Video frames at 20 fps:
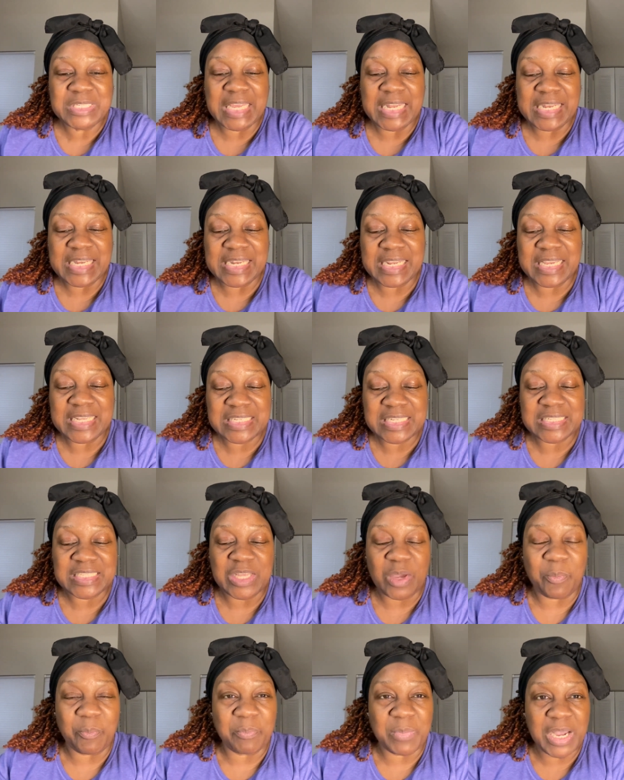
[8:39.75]
And this is
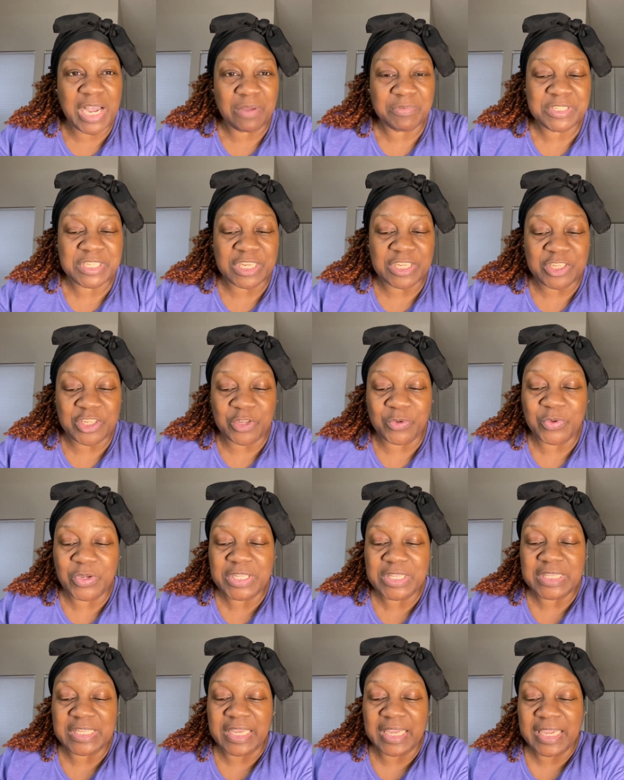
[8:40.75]
the month to do
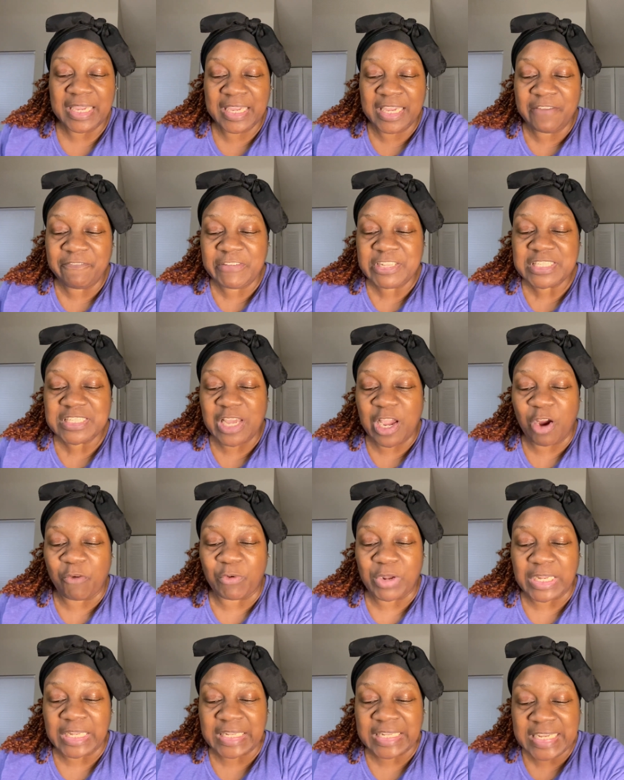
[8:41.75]
it. The heavens are
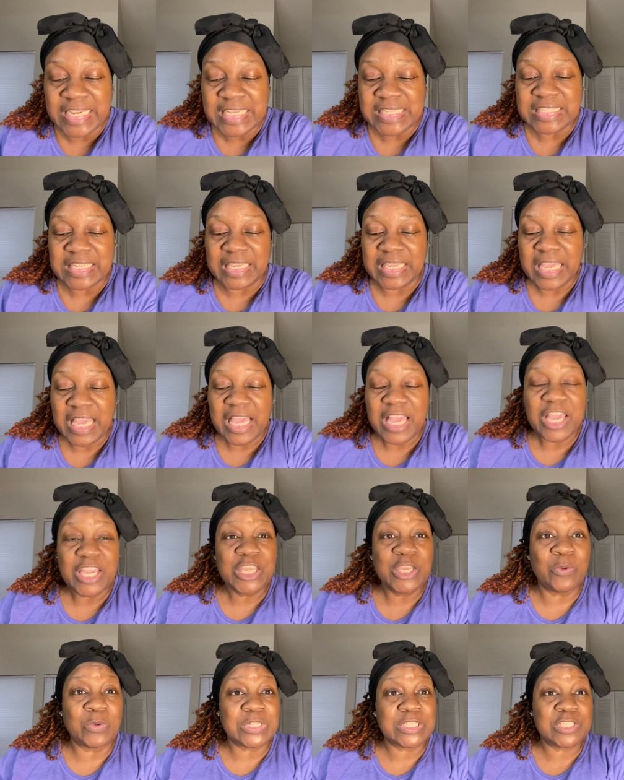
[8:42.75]
releasing
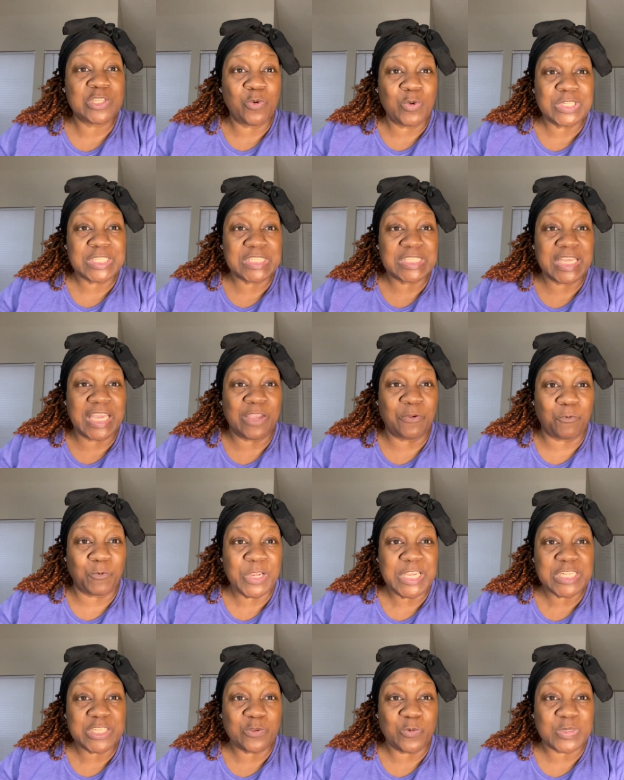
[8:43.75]
your sources and
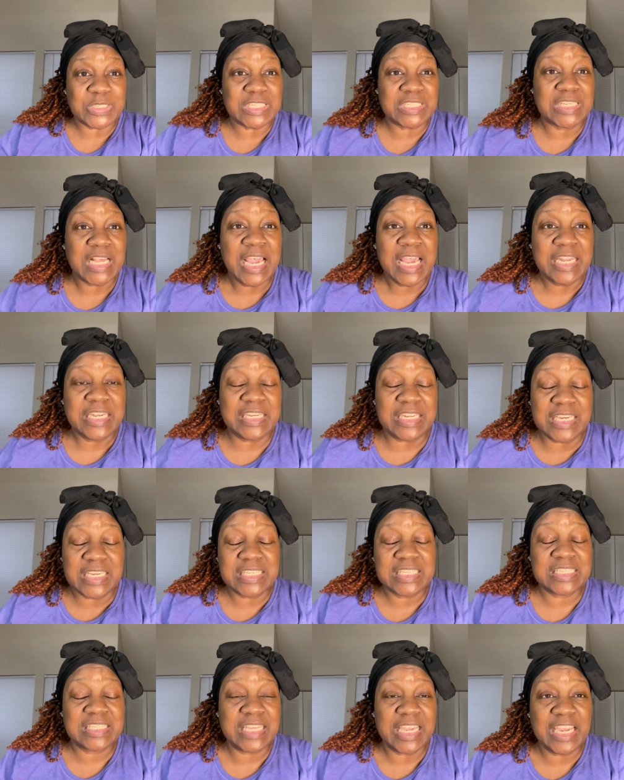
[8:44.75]
resources.
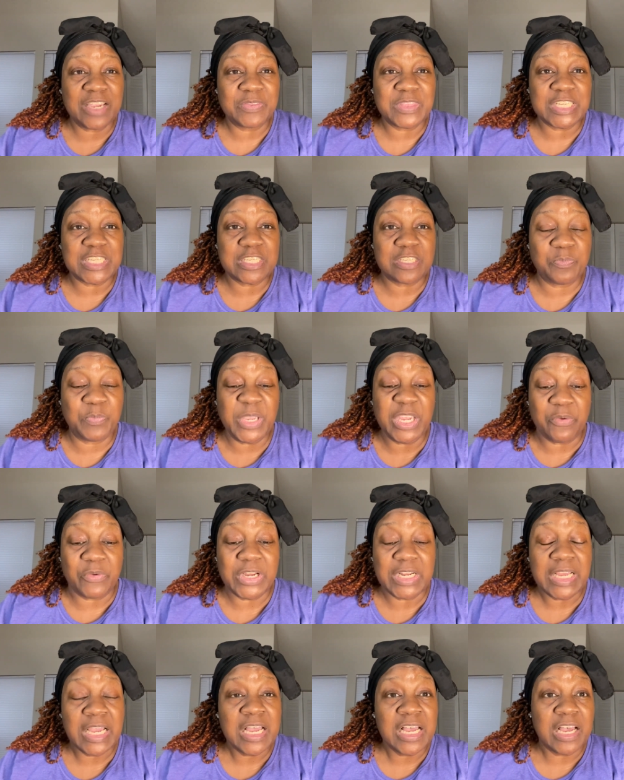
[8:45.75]
Thus saith the
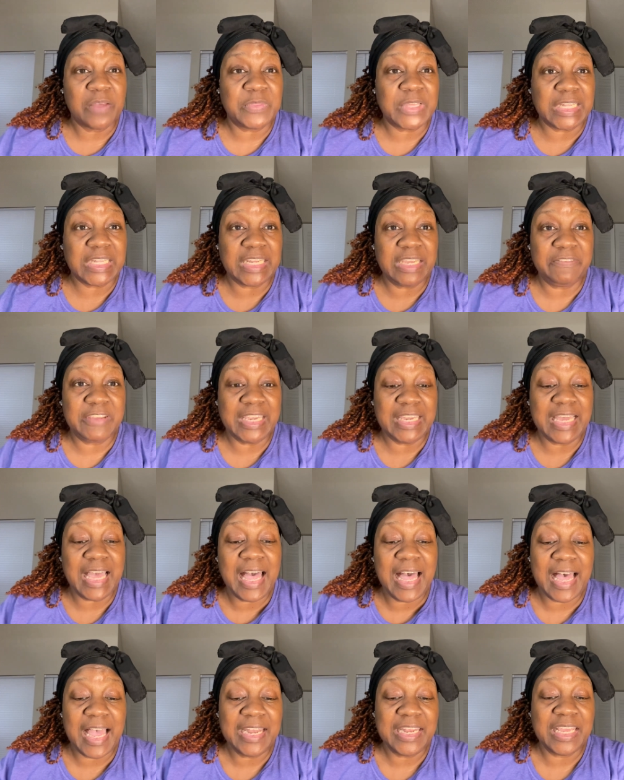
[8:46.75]
spirit of the living
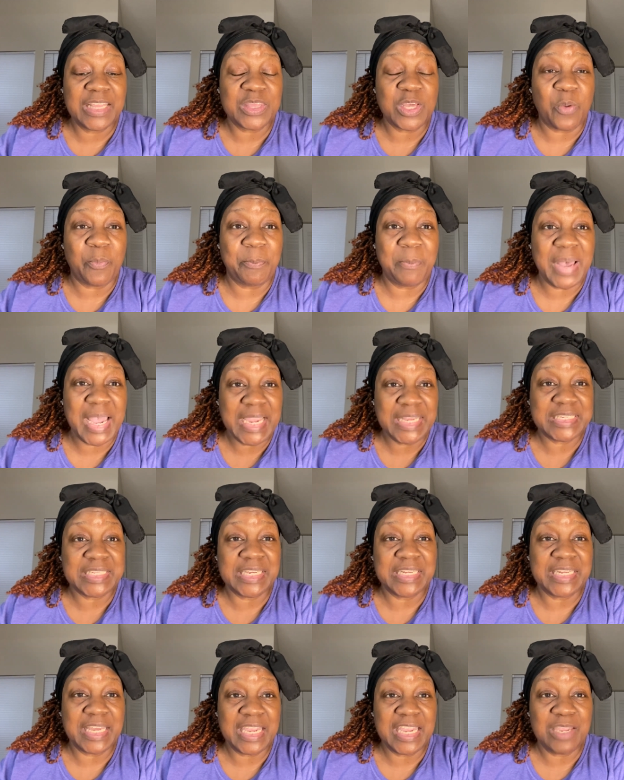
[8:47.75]
God in the mighty
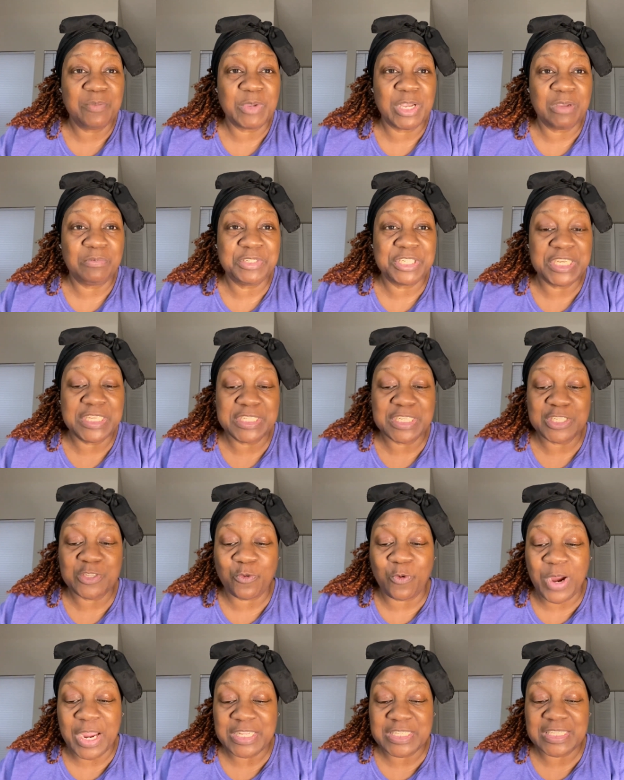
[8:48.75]
name of Jesus
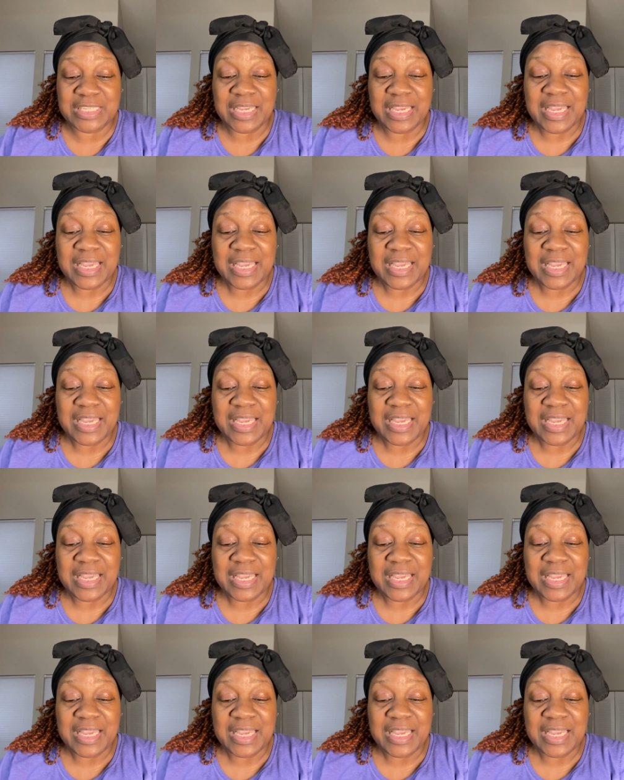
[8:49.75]
Christ.